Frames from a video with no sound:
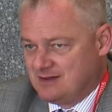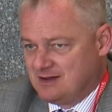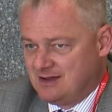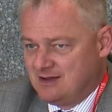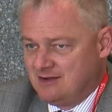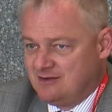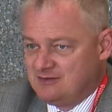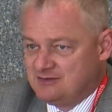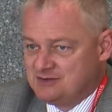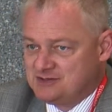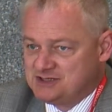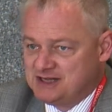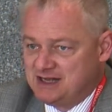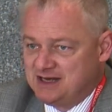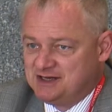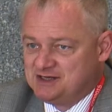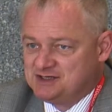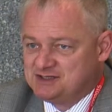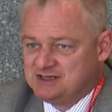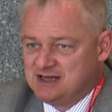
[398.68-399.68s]
our
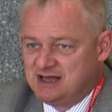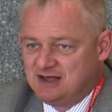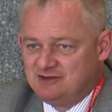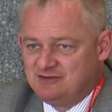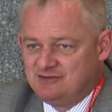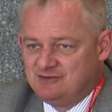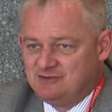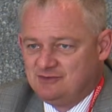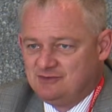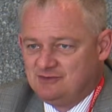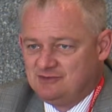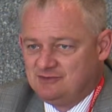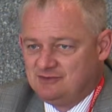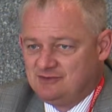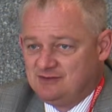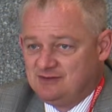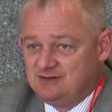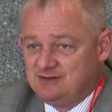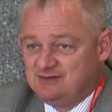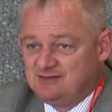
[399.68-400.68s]
challenge now to
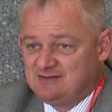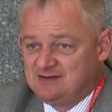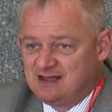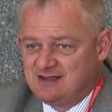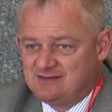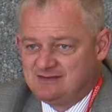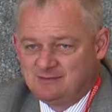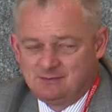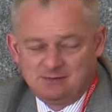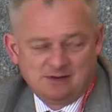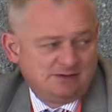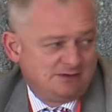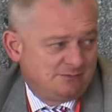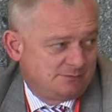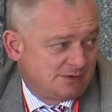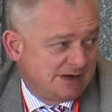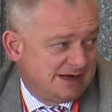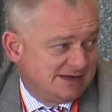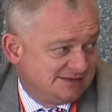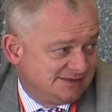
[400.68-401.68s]
discuss about the
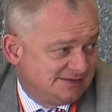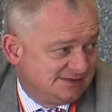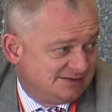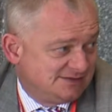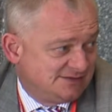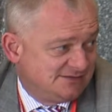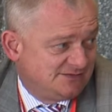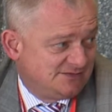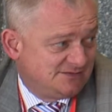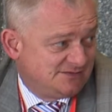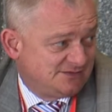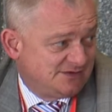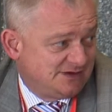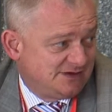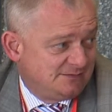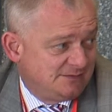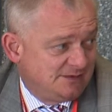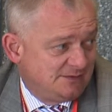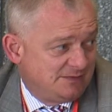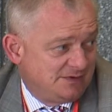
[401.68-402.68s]
prices of the
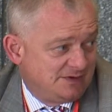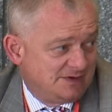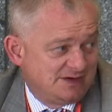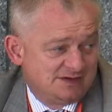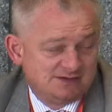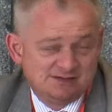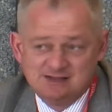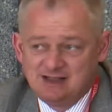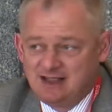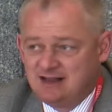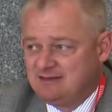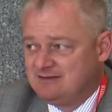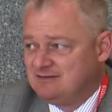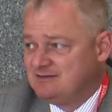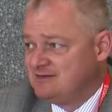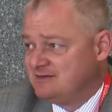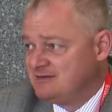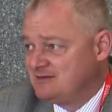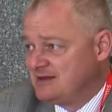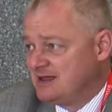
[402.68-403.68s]
treatment, because that
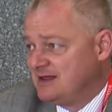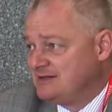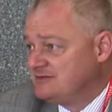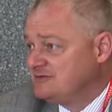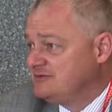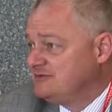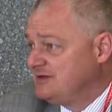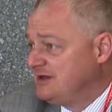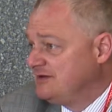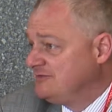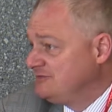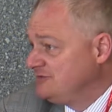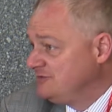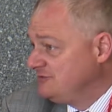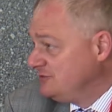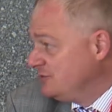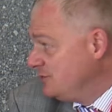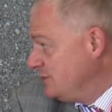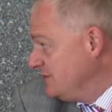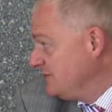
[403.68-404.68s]
the countries have to
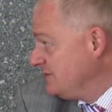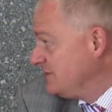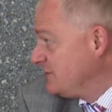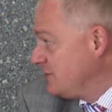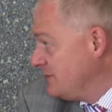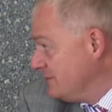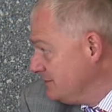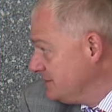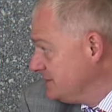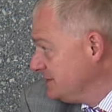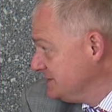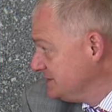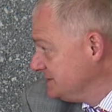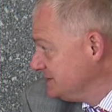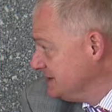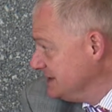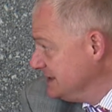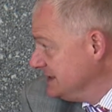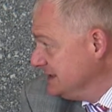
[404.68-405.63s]
do with the companies.